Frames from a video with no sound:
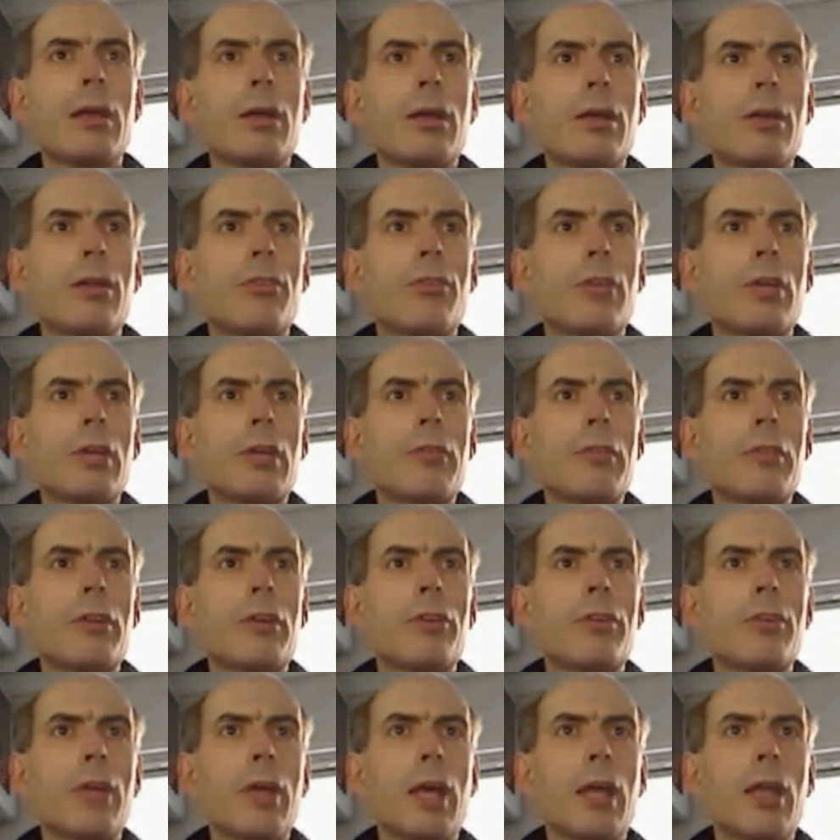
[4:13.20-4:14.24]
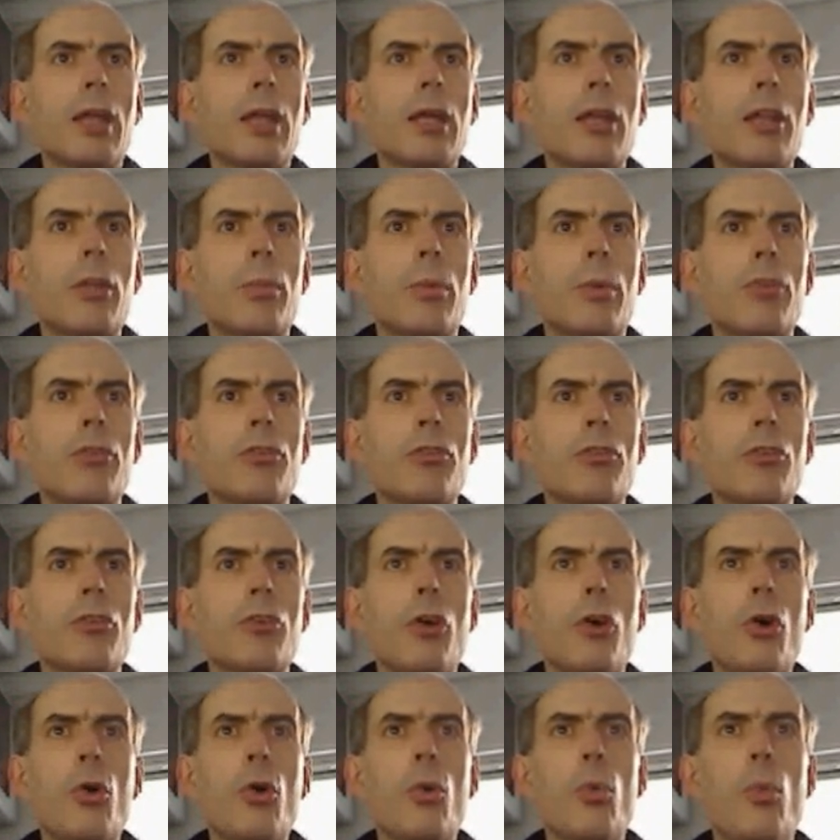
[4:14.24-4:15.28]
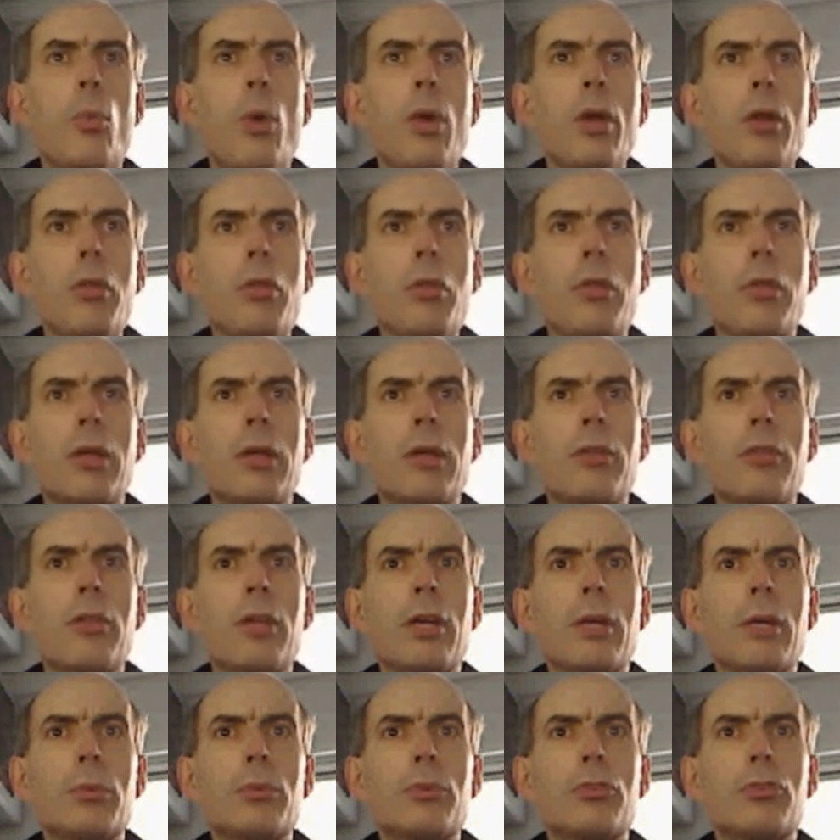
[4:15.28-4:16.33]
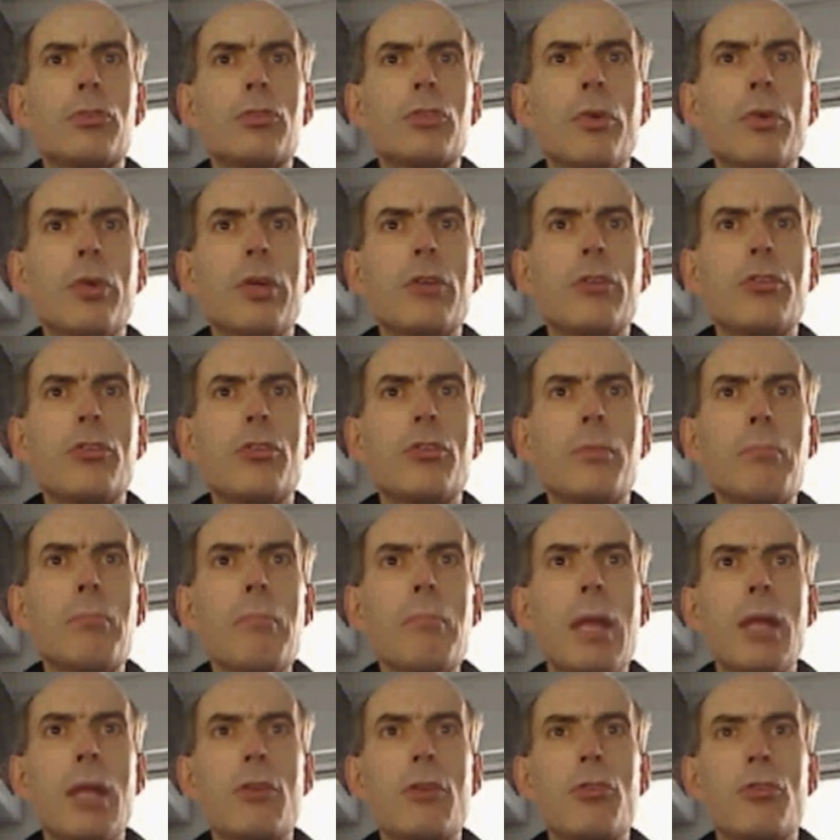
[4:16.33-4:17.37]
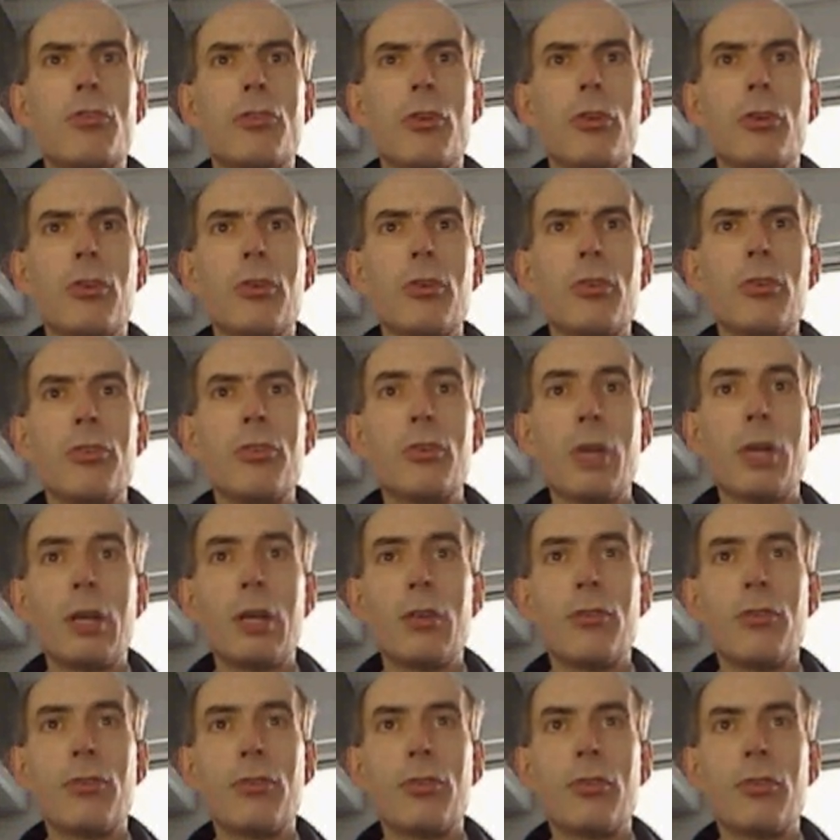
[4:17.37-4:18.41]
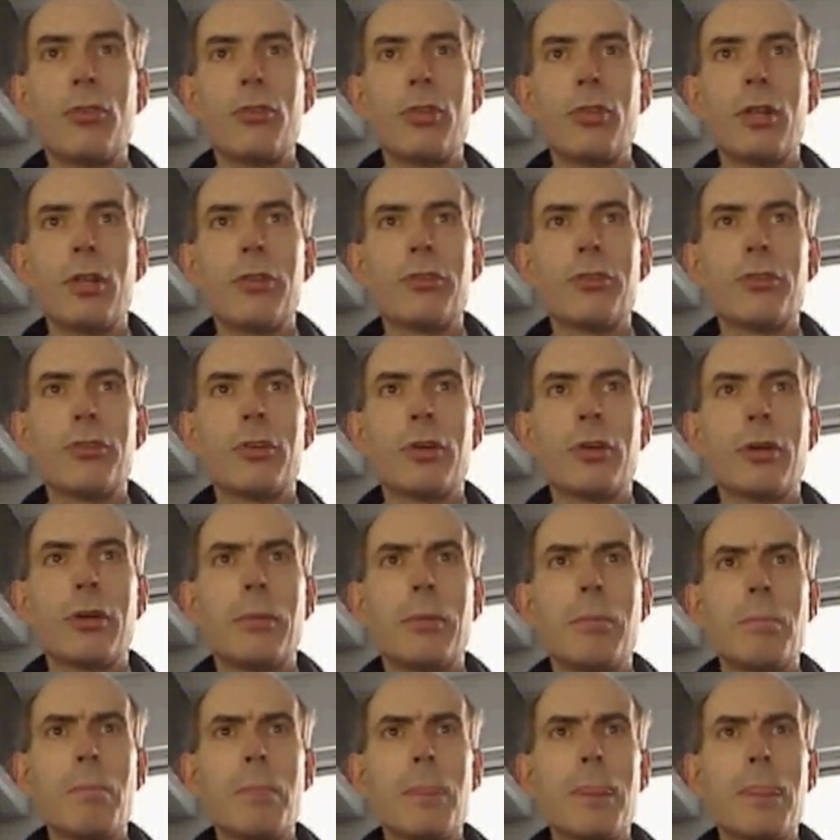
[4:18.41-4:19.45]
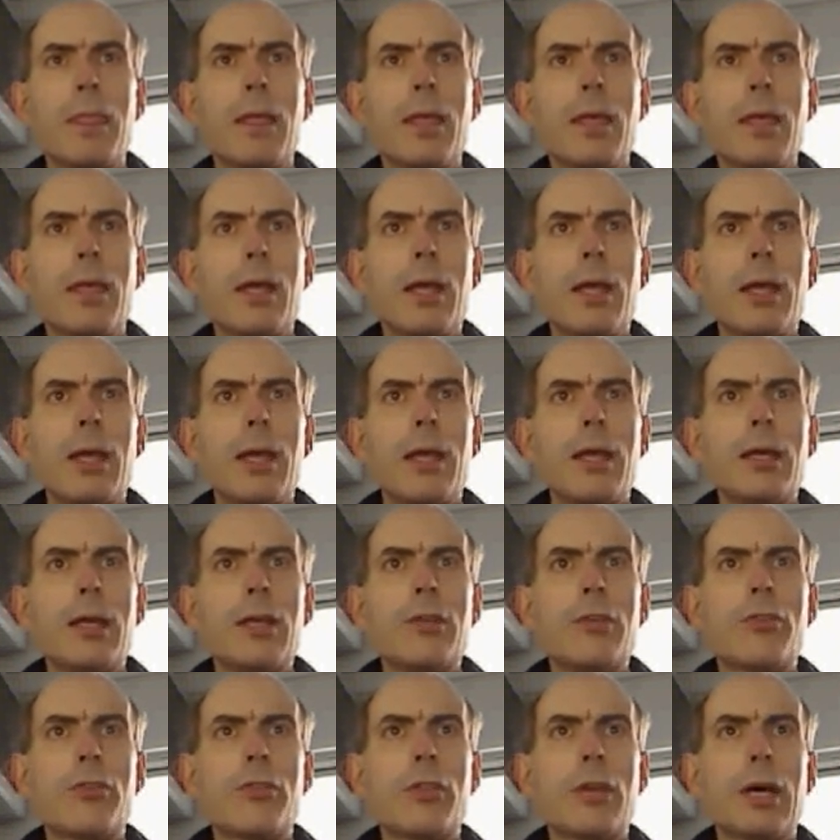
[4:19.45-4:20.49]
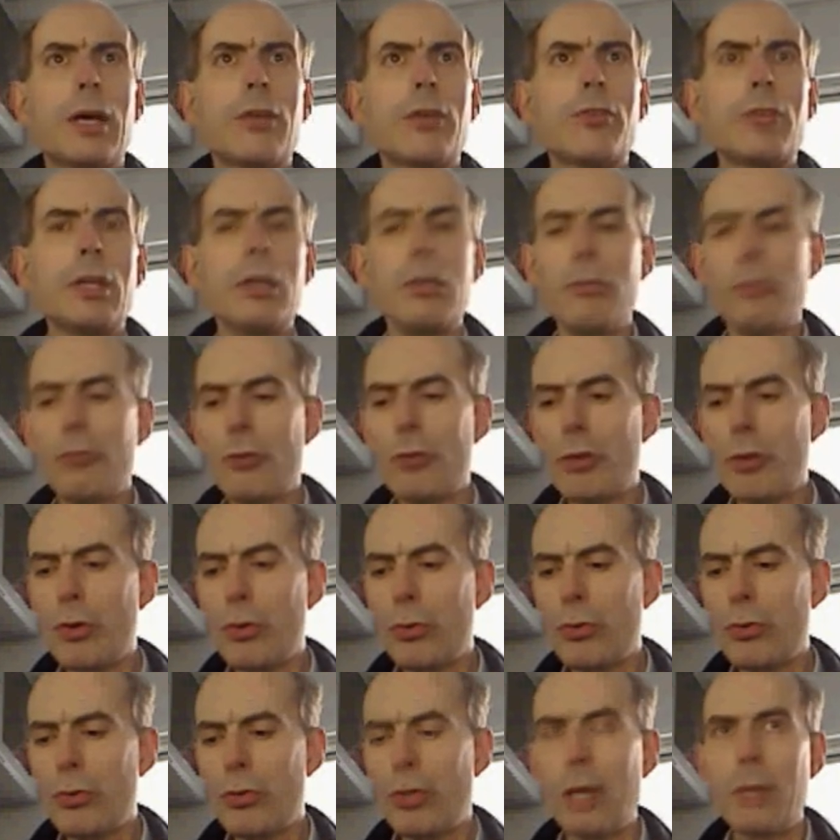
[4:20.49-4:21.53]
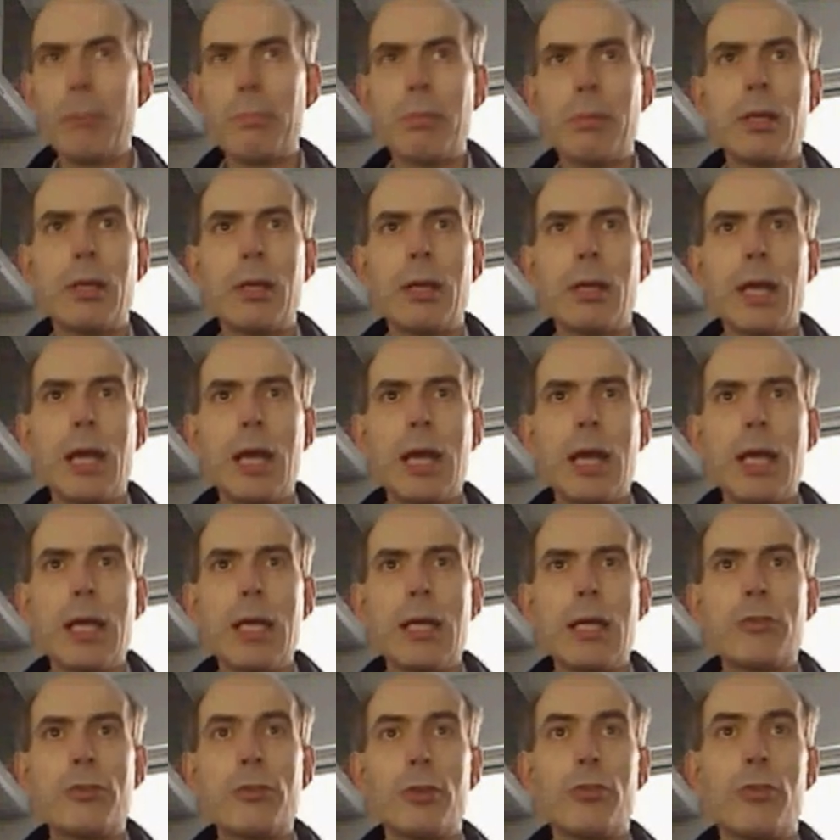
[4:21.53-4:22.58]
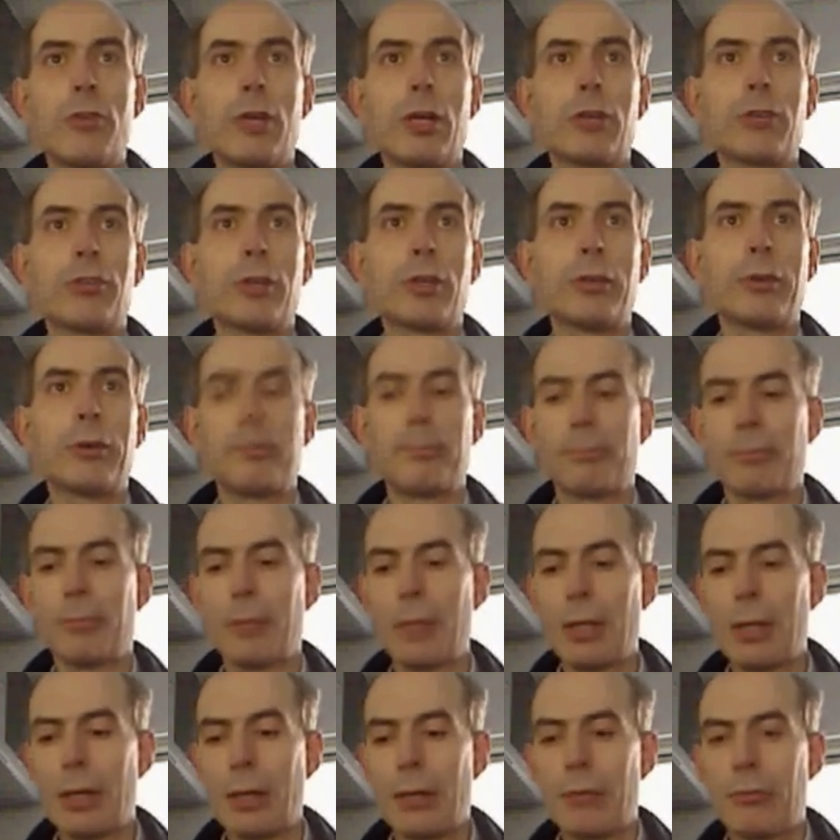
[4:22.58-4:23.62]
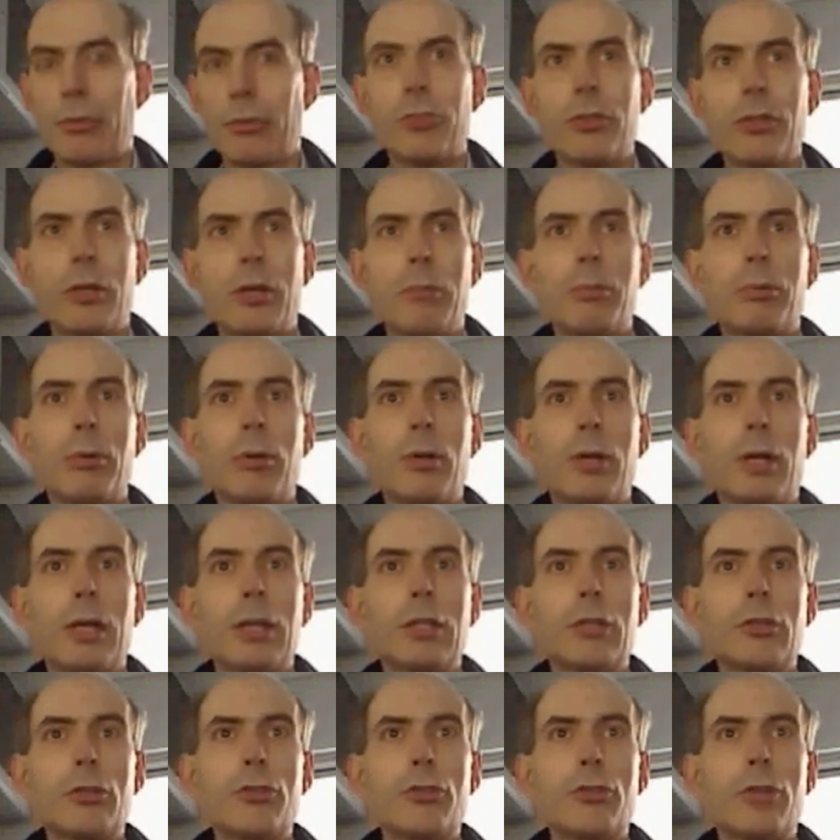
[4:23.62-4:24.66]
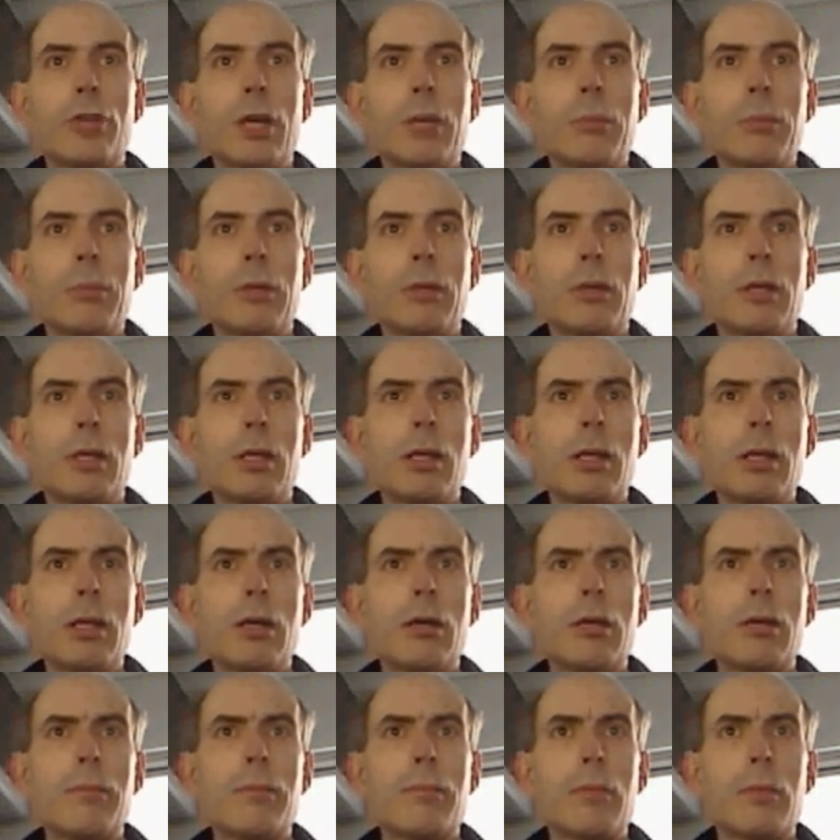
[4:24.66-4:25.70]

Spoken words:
See if there's any other ones. Oh, one other thing that I was going to mention, changed since last term, is that if you type in a syntax error, for example, I could type in here